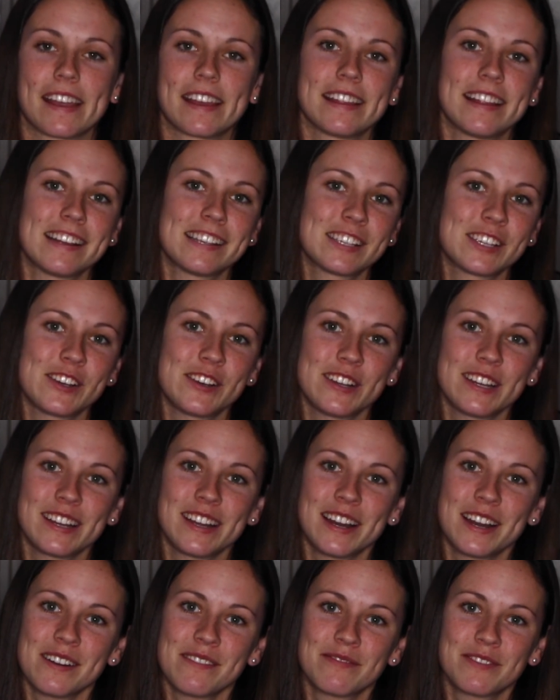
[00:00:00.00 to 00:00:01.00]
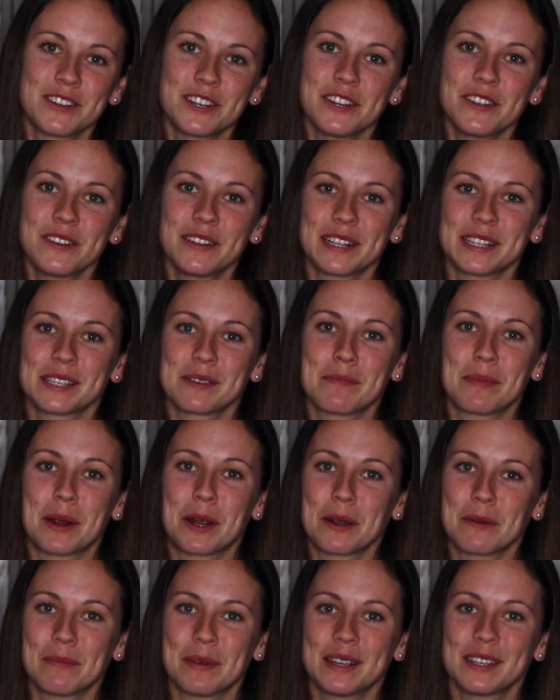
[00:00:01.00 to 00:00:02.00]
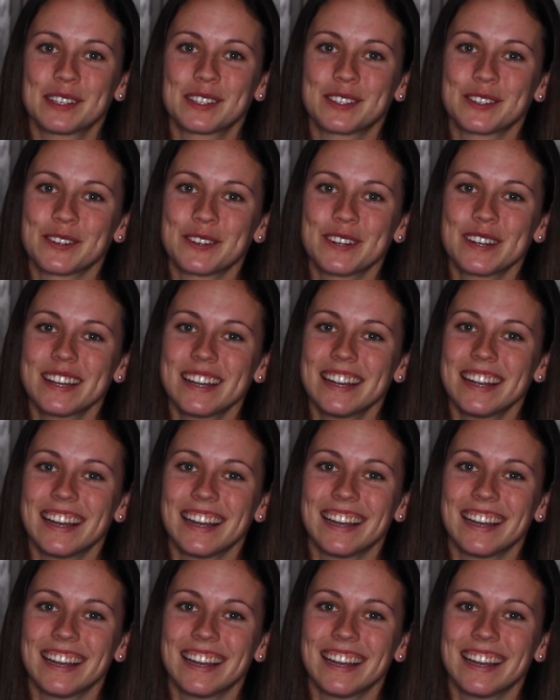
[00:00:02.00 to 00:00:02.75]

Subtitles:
That's all I got for you. That's a part of my story,